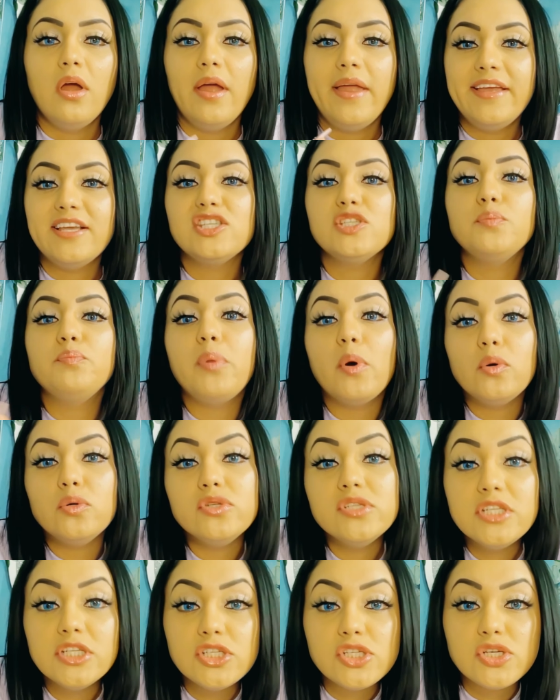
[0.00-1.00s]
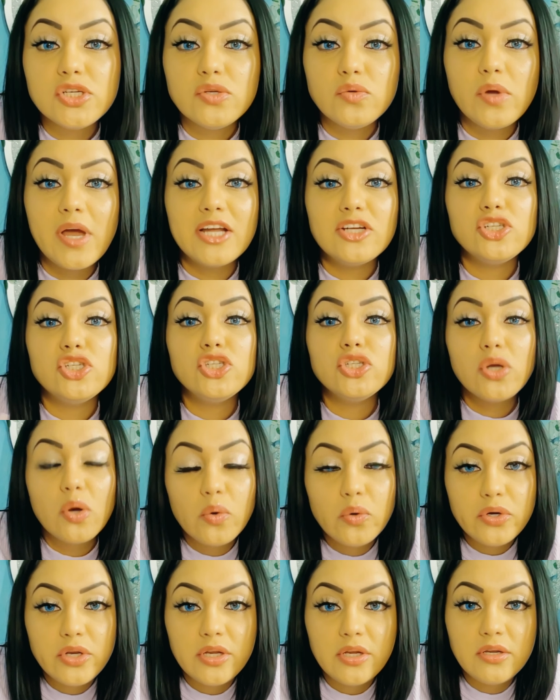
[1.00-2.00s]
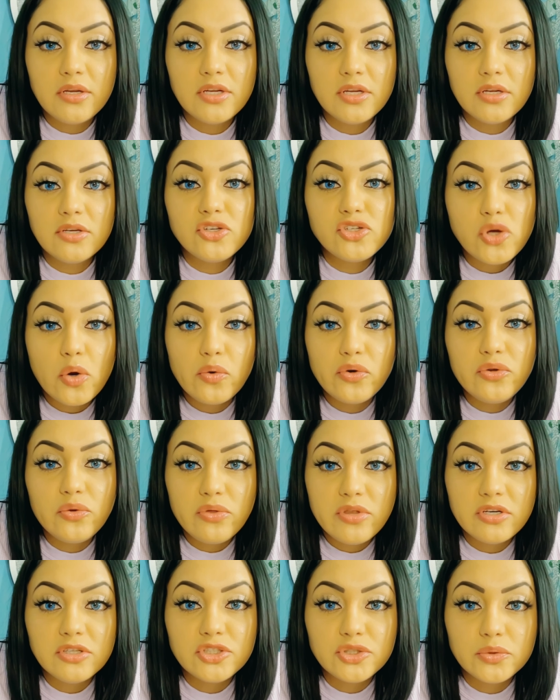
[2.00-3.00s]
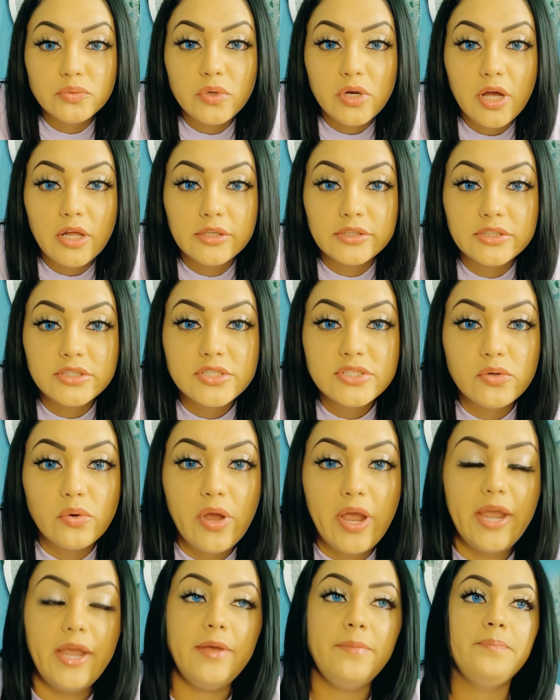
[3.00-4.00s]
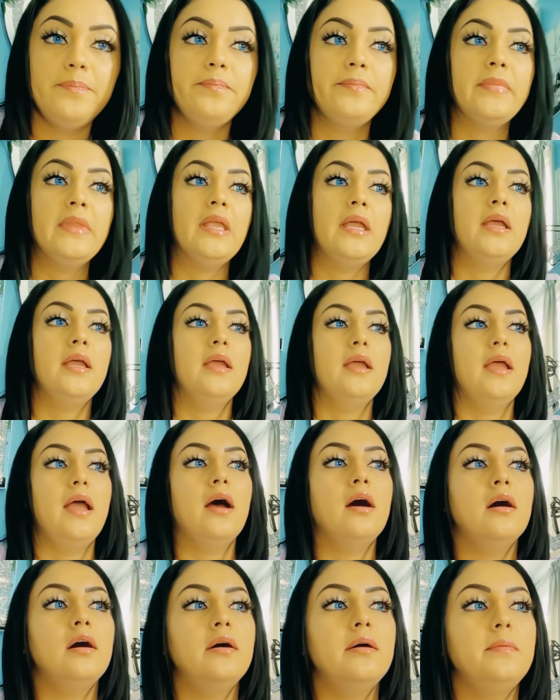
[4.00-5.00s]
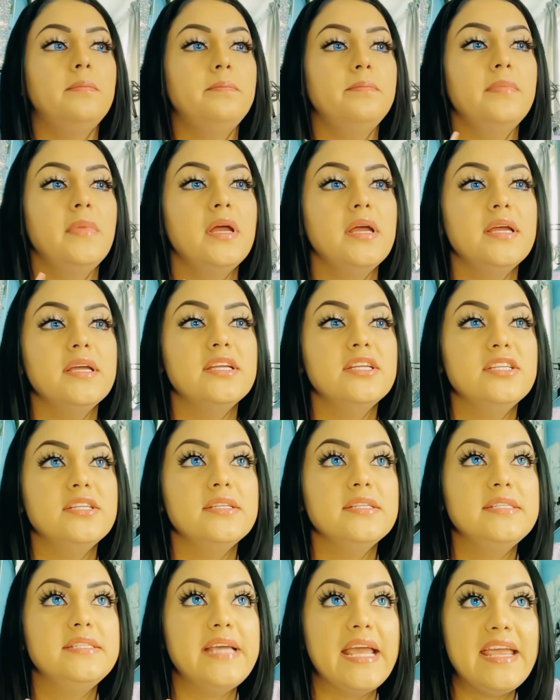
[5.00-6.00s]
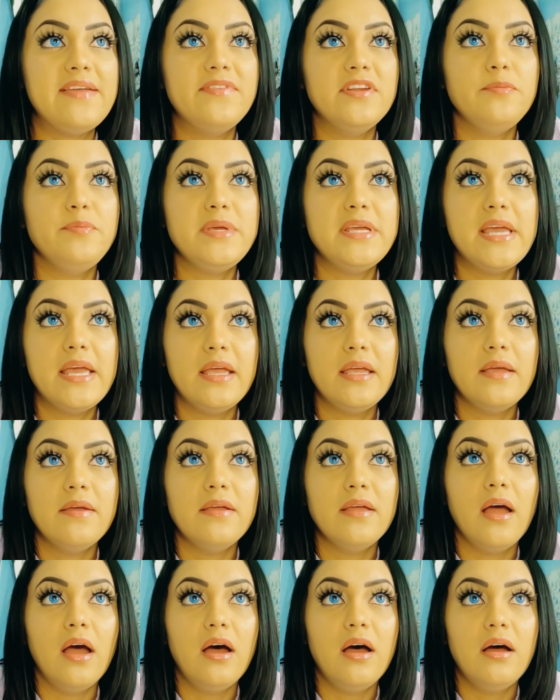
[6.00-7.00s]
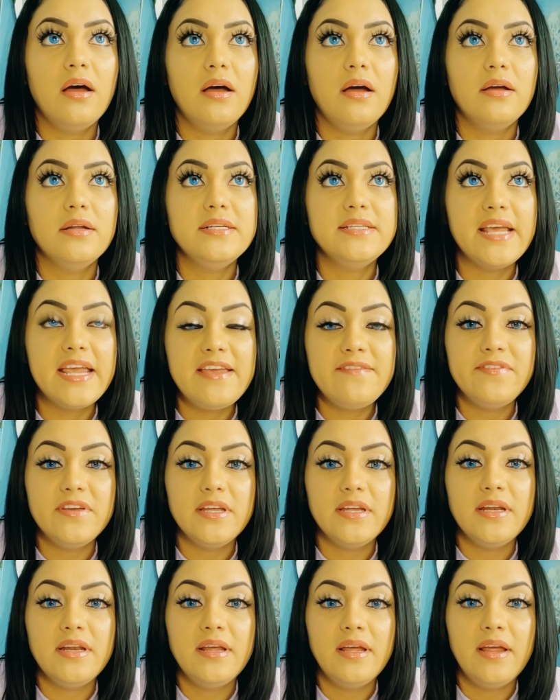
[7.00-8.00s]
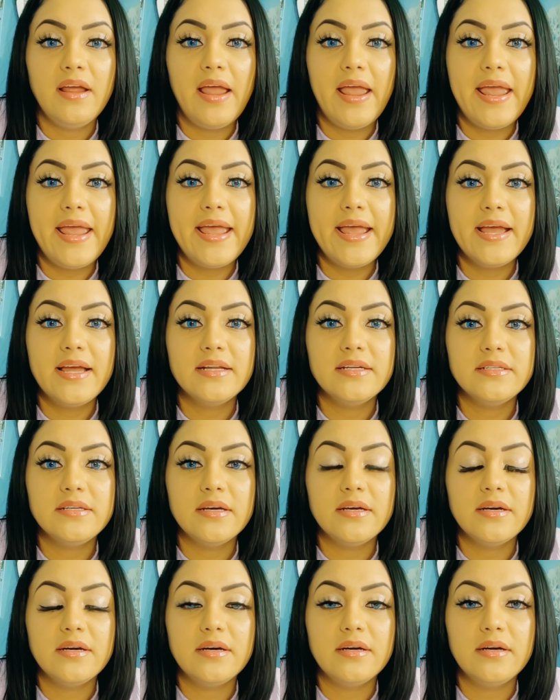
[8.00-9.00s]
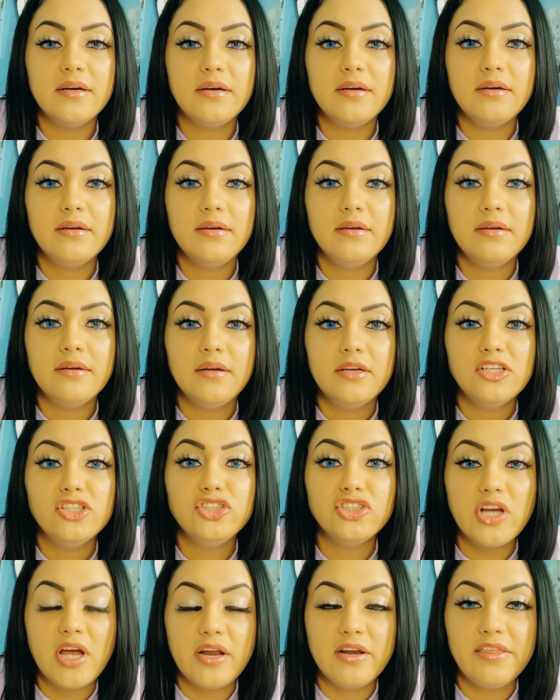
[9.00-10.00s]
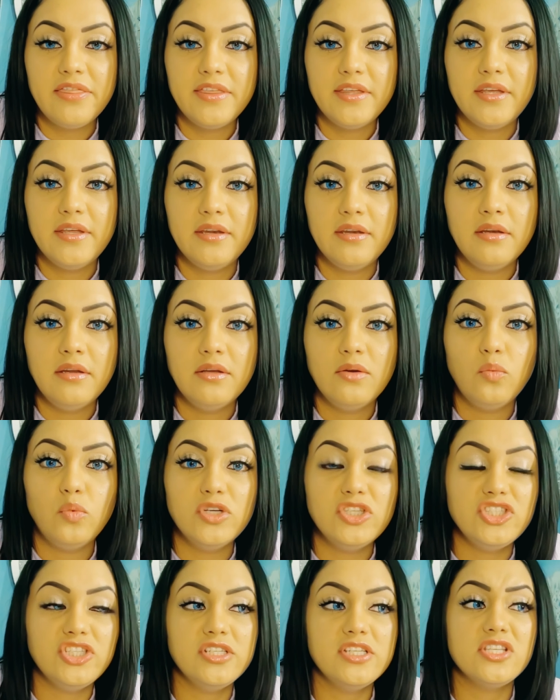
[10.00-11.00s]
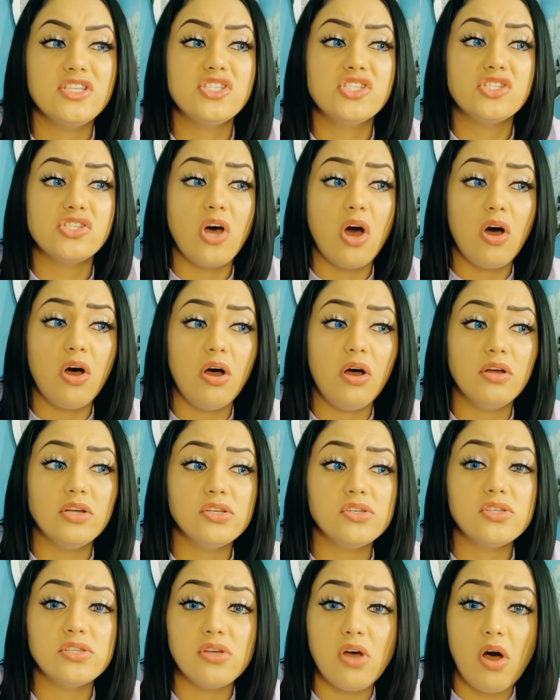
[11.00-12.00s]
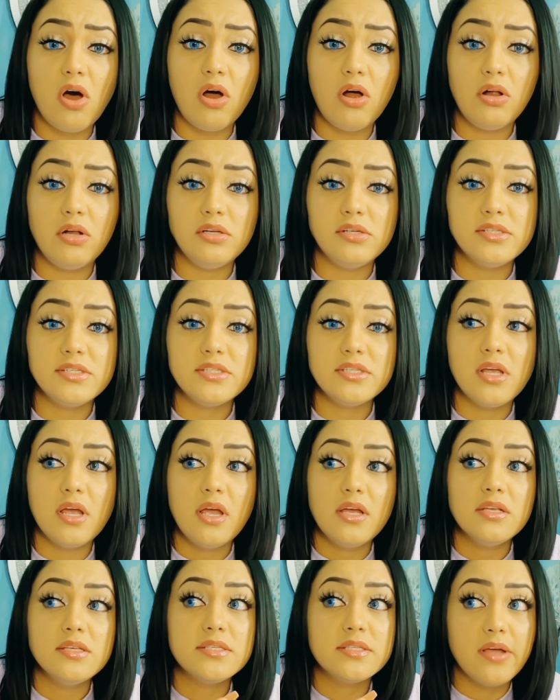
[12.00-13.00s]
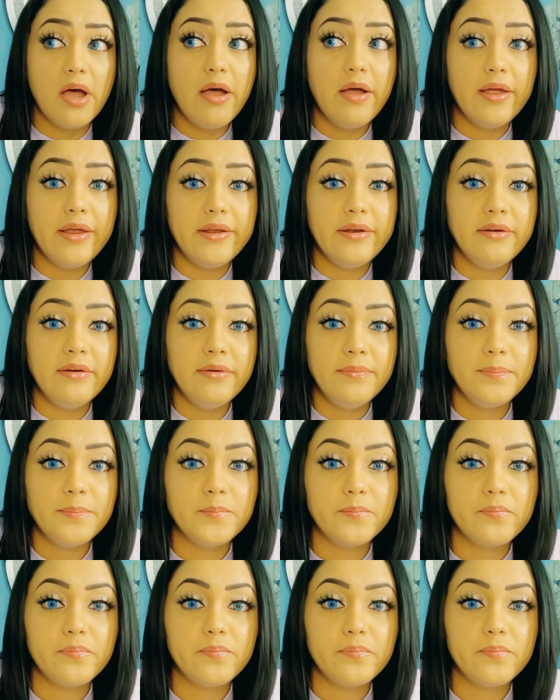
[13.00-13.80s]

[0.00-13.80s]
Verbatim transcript: exposed it to you. God showed it showed you their true colors, okay? Um David became uh David and uh Jonathan, which is Saul's son,